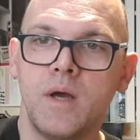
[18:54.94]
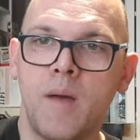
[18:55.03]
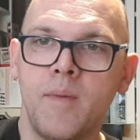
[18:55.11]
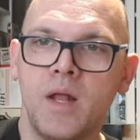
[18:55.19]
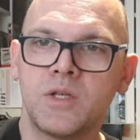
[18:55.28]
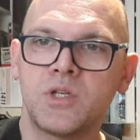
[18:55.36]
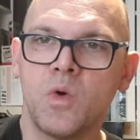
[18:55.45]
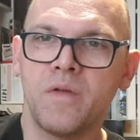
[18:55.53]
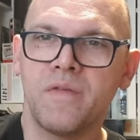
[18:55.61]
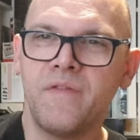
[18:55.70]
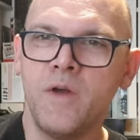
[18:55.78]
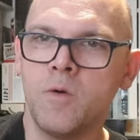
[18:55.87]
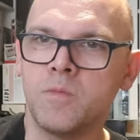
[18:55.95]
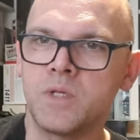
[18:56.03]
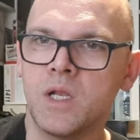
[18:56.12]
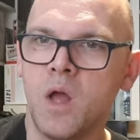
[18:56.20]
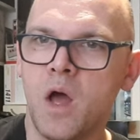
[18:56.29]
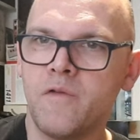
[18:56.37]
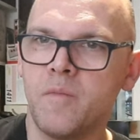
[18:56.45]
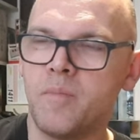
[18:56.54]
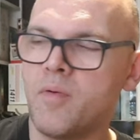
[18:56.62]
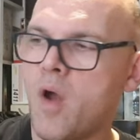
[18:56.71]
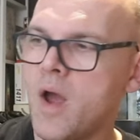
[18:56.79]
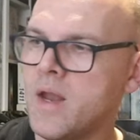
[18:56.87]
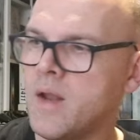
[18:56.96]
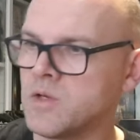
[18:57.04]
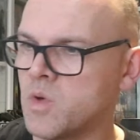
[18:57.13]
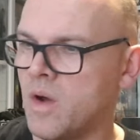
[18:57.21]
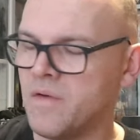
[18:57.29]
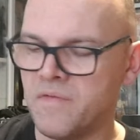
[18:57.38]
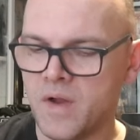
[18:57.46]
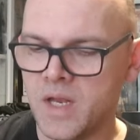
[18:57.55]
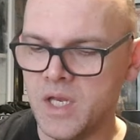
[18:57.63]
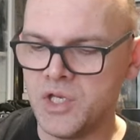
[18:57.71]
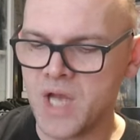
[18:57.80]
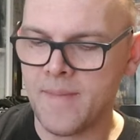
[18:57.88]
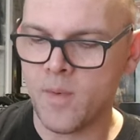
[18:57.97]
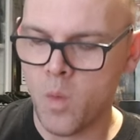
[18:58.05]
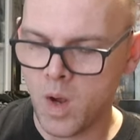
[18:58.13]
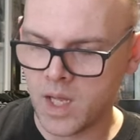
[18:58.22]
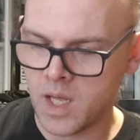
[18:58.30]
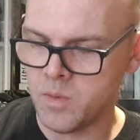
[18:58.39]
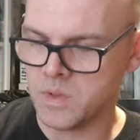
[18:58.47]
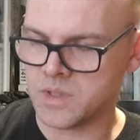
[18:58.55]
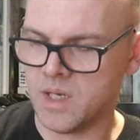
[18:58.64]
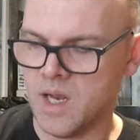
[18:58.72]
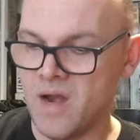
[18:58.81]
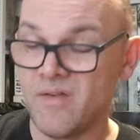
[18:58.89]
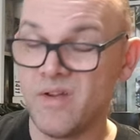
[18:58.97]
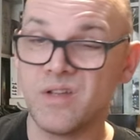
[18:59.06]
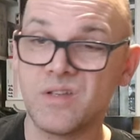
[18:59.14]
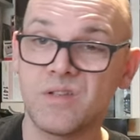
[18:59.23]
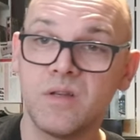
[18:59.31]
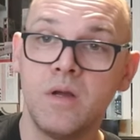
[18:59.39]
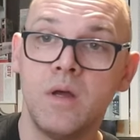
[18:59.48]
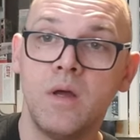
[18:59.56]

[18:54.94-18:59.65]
I mean, I saw the films, Life of Brian, that was quite funny. Jabberwocky was hilarious.